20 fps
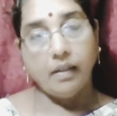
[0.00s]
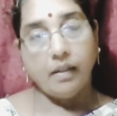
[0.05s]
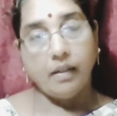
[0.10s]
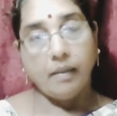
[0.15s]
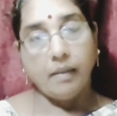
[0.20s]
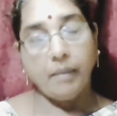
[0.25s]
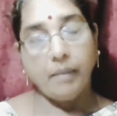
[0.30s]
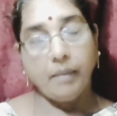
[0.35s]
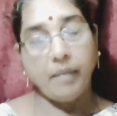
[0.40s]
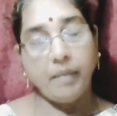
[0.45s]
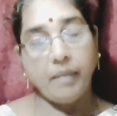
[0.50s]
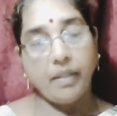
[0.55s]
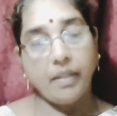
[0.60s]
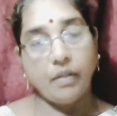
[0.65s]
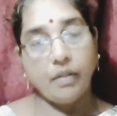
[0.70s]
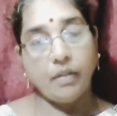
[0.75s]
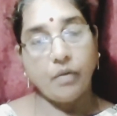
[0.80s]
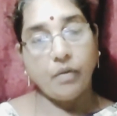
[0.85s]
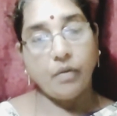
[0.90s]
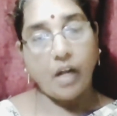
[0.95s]
Maybe
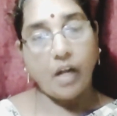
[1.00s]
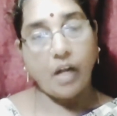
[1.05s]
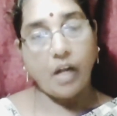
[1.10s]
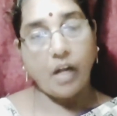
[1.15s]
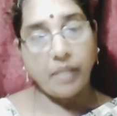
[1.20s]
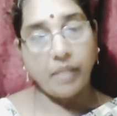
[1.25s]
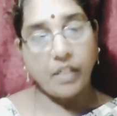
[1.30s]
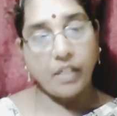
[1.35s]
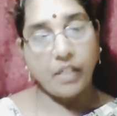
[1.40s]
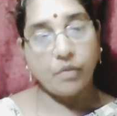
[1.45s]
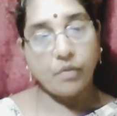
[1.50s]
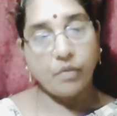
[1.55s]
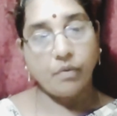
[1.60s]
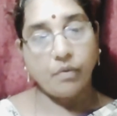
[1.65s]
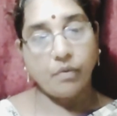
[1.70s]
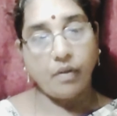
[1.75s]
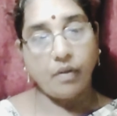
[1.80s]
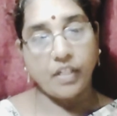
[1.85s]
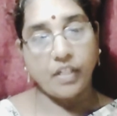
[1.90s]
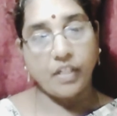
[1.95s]
you have been
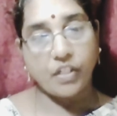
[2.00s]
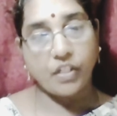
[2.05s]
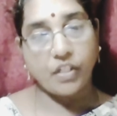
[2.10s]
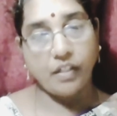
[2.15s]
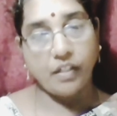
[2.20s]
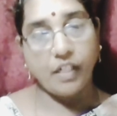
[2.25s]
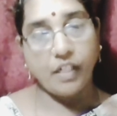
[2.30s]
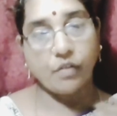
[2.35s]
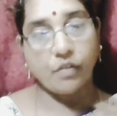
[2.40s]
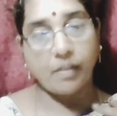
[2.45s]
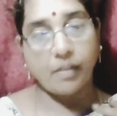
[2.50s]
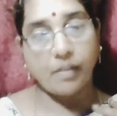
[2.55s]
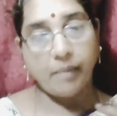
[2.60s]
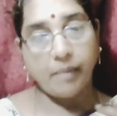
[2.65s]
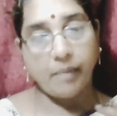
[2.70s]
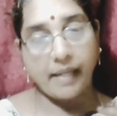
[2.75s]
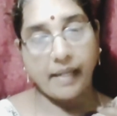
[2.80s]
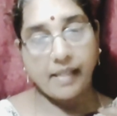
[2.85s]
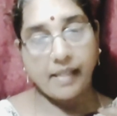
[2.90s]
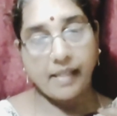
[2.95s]
on a journey to some
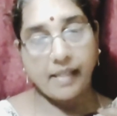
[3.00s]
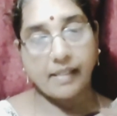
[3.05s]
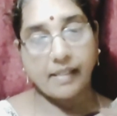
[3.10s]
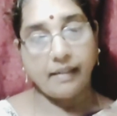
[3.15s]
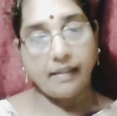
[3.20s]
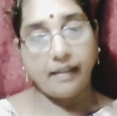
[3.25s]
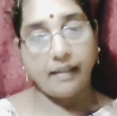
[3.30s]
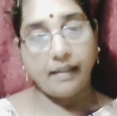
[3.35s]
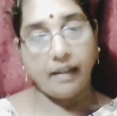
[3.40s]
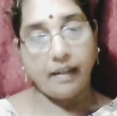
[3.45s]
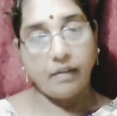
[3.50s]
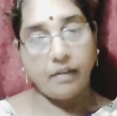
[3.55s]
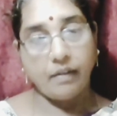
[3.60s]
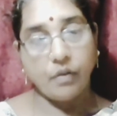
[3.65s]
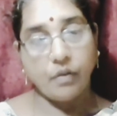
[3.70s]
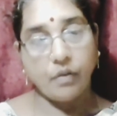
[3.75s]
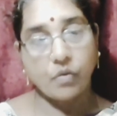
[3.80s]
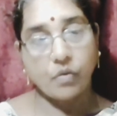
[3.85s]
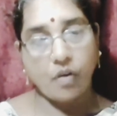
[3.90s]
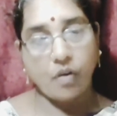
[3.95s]
place and there
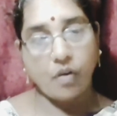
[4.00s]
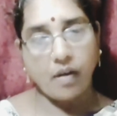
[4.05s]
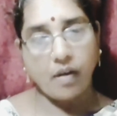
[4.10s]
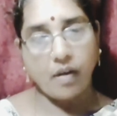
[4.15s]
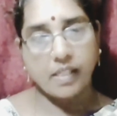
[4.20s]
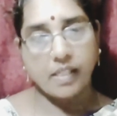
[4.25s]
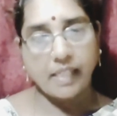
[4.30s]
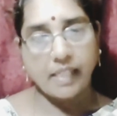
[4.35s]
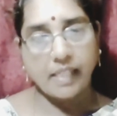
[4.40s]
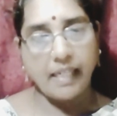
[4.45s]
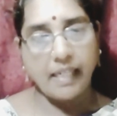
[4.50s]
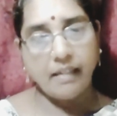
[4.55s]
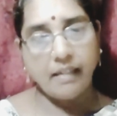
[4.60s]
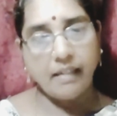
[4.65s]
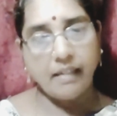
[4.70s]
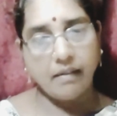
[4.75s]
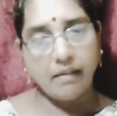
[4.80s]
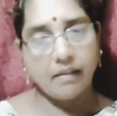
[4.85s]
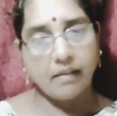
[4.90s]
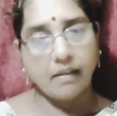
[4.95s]
you saw a scene
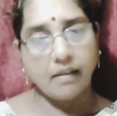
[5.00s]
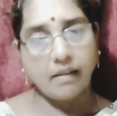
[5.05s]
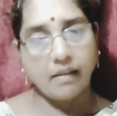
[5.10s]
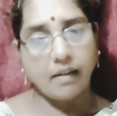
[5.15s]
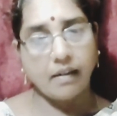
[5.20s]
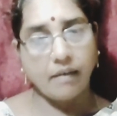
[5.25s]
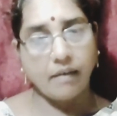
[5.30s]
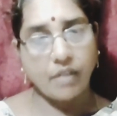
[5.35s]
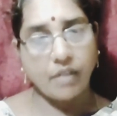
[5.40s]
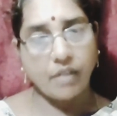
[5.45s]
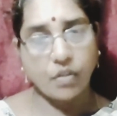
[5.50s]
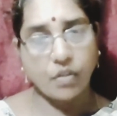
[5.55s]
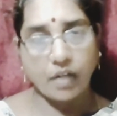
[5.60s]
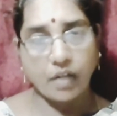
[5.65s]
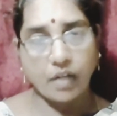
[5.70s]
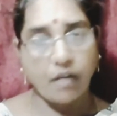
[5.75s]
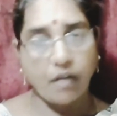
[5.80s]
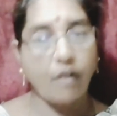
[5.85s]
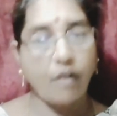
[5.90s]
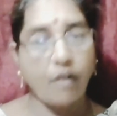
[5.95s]
which you
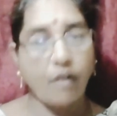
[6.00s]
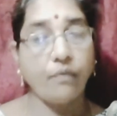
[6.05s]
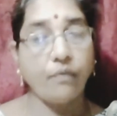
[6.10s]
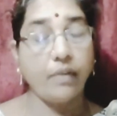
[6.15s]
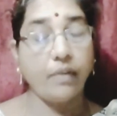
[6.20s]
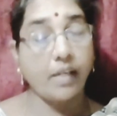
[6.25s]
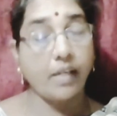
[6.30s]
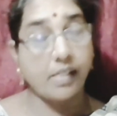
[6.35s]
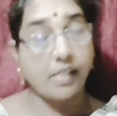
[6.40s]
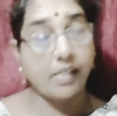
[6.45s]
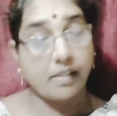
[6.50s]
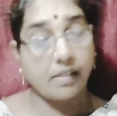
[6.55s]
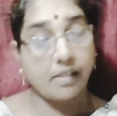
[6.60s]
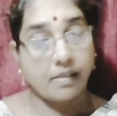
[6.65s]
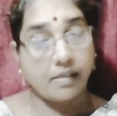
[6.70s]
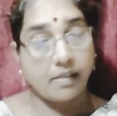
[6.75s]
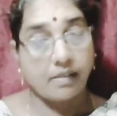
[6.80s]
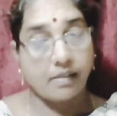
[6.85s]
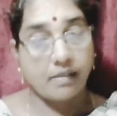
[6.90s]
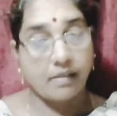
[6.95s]
cannot forget,
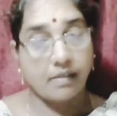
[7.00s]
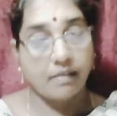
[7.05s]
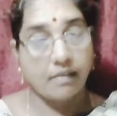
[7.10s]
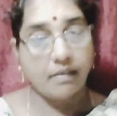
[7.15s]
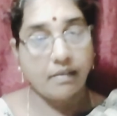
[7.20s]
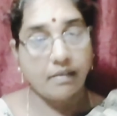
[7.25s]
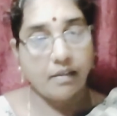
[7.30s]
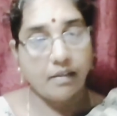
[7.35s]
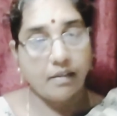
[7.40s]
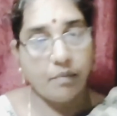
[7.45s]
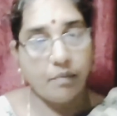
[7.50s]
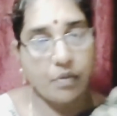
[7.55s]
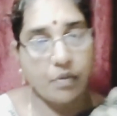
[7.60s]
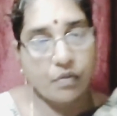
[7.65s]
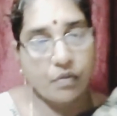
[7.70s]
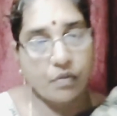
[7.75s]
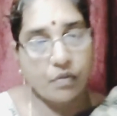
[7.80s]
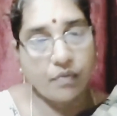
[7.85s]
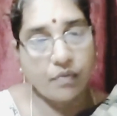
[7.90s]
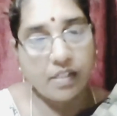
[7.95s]
a
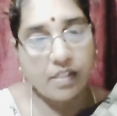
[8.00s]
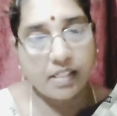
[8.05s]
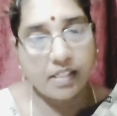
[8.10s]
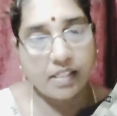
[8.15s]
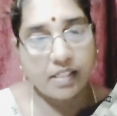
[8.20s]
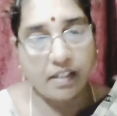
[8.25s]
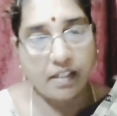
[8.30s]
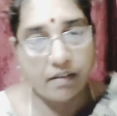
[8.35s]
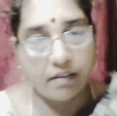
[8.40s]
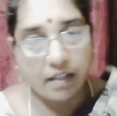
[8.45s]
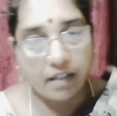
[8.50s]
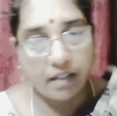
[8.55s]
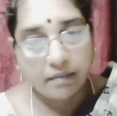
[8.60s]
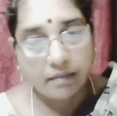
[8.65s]
beautiful scenery,